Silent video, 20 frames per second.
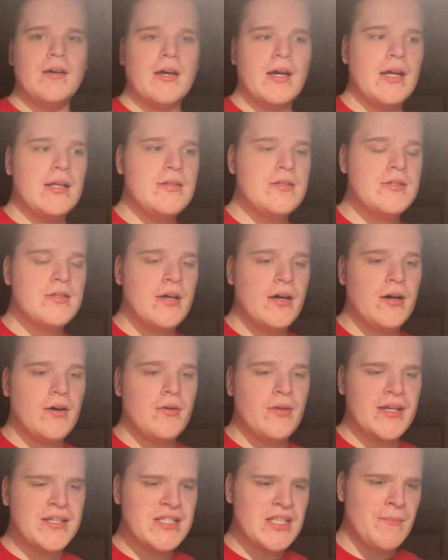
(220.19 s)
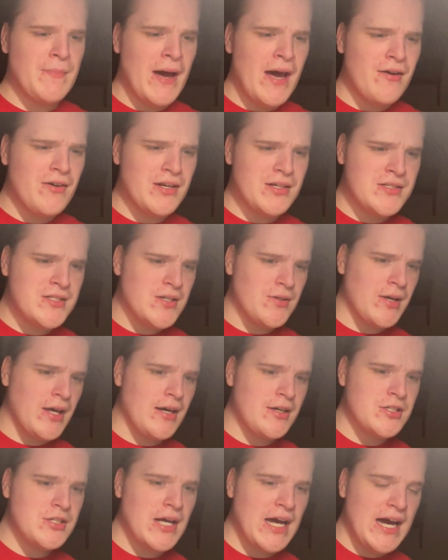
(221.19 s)
and so, like I said, the battery's still
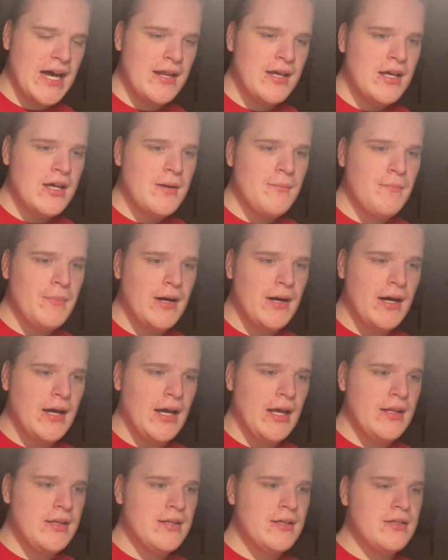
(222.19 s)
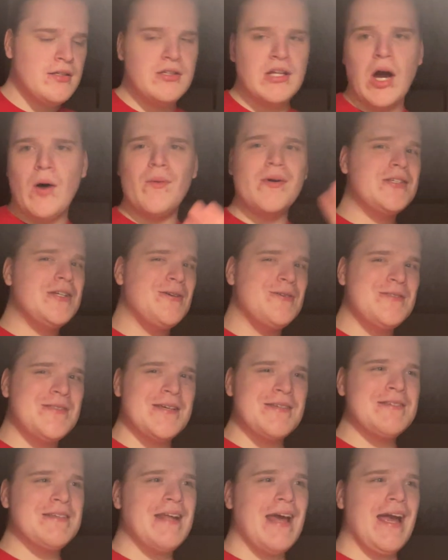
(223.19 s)
kind of shot, but no one's used
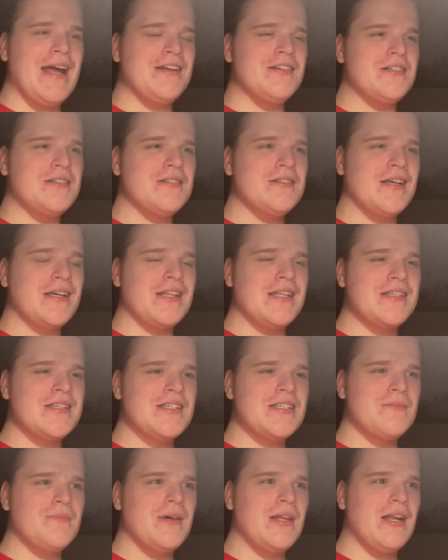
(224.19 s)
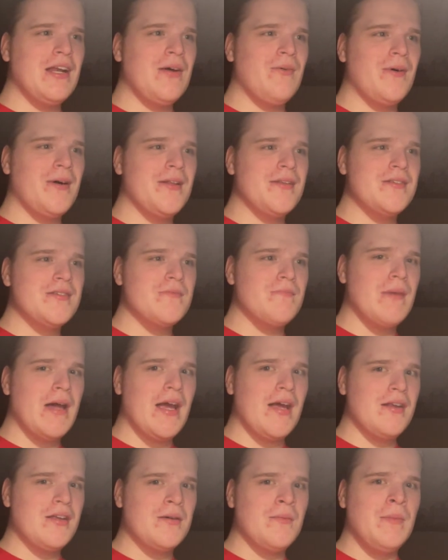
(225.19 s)
this in ages. Like, this hasn't been anyone's
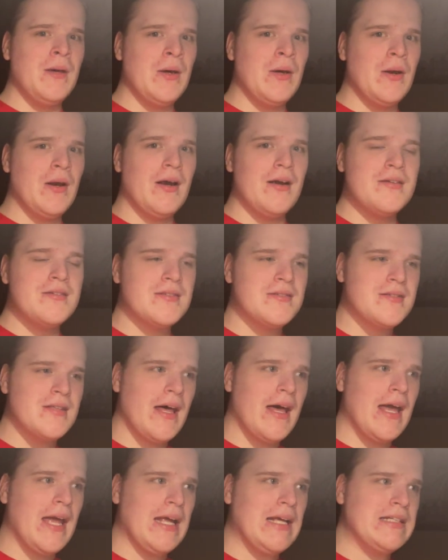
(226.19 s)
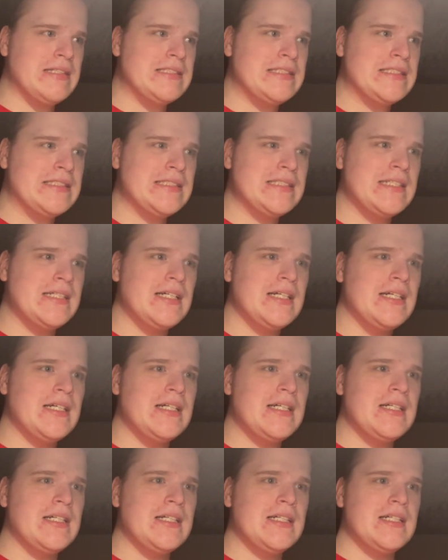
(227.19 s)
main computer since like
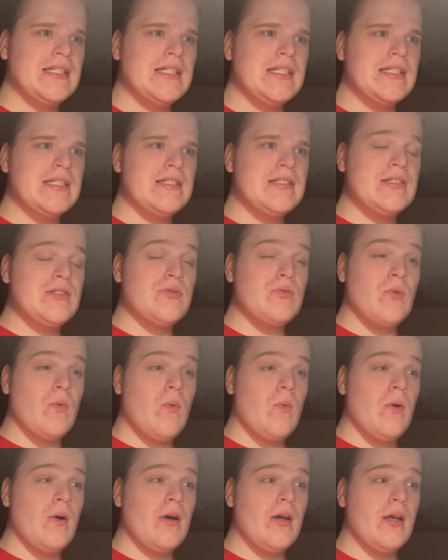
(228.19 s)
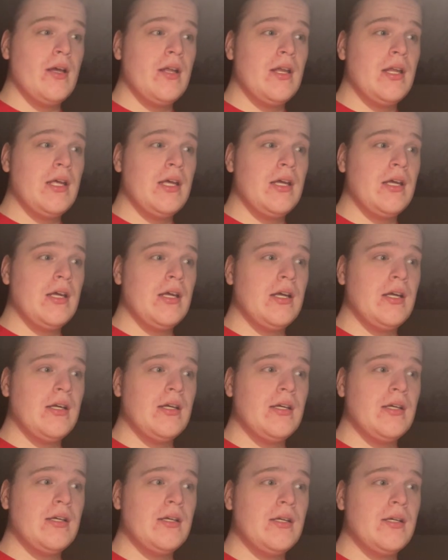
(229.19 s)

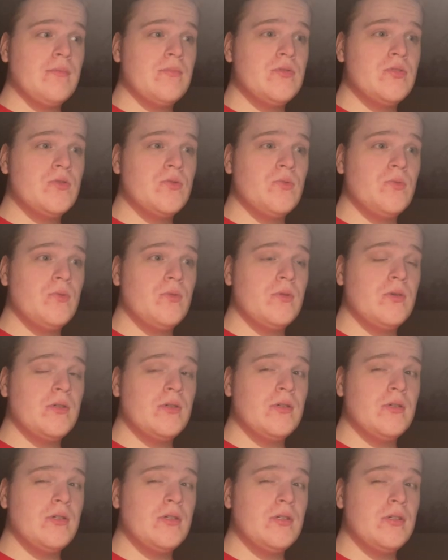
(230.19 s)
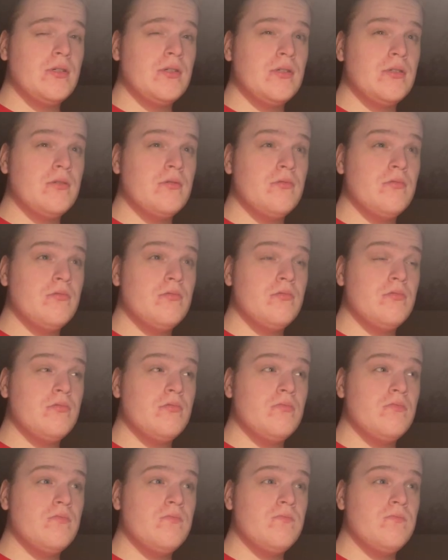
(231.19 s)

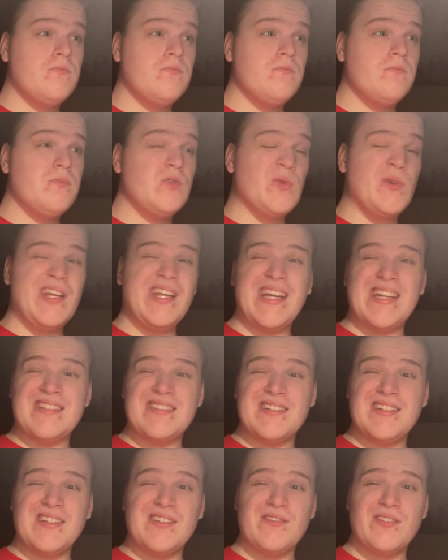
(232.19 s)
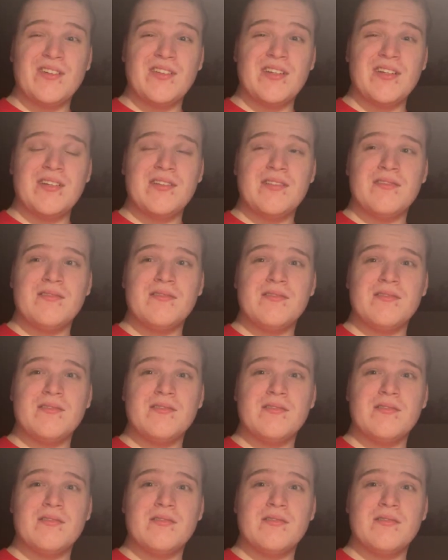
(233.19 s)
2019, really.
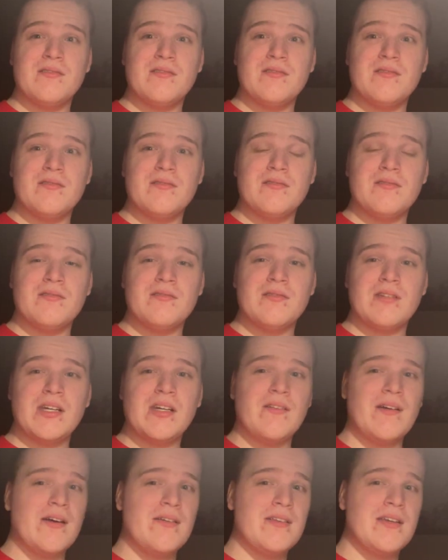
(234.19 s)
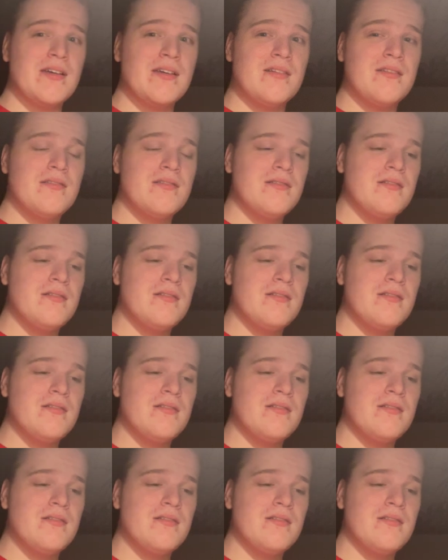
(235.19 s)
I think around